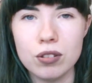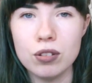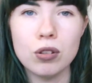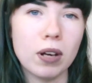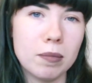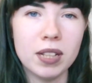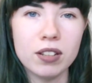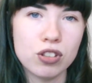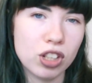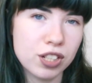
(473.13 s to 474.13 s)
you know what I
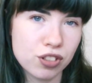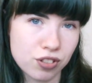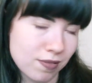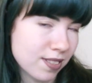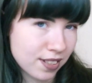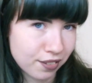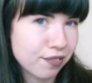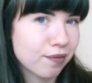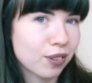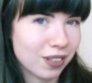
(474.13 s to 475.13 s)
mean, change and stuff,
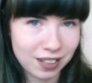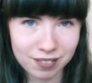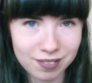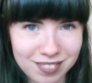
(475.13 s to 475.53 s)
okay?